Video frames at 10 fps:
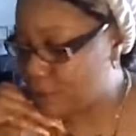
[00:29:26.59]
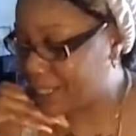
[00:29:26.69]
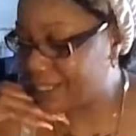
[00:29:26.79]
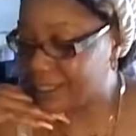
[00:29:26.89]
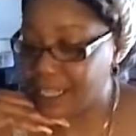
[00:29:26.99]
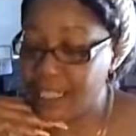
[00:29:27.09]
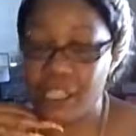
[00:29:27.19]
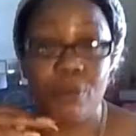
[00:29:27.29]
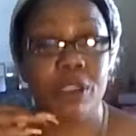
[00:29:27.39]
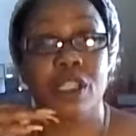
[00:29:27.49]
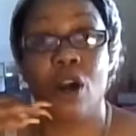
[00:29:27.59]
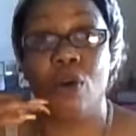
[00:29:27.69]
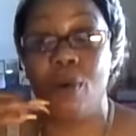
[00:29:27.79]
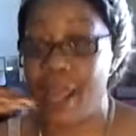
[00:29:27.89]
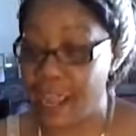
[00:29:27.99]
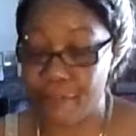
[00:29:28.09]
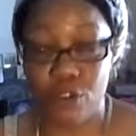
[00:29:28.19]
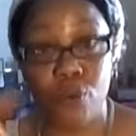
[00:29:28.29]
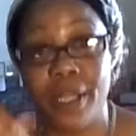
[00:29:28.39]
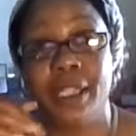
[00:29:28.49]
They didn't think it was gonna have you
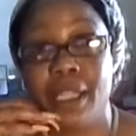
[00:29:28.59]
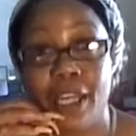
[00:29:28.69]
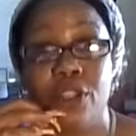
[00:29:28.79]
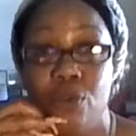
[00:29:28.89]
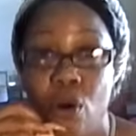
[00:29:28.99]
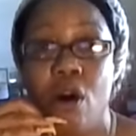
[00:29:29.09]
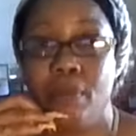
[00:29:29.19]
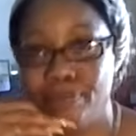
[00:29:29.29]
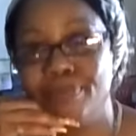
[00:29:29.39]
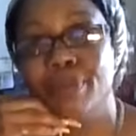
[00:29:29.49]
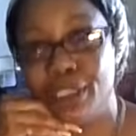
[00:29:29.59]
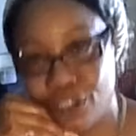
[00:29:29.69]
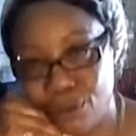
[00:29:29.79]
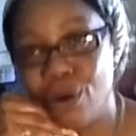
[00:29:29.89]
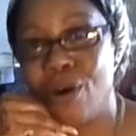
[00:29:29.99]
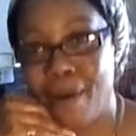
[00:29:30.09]
winning like you are, but you are.